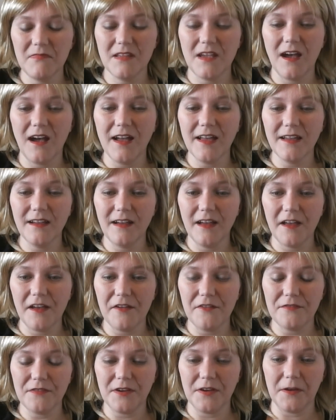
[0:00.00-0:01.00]
I
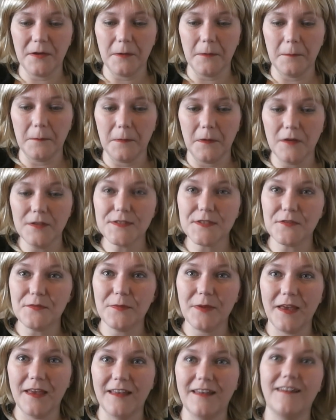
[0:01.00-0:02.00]
have also
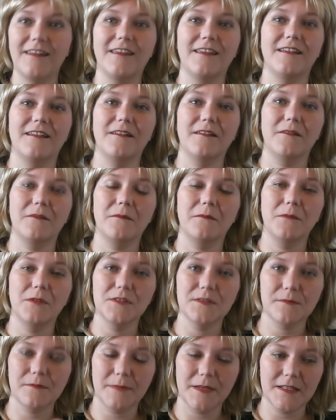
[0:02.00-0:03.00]
been in
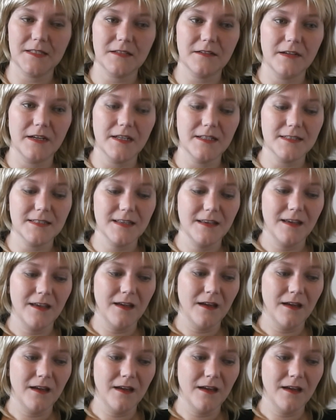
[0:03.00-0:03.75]
multiple masquerades.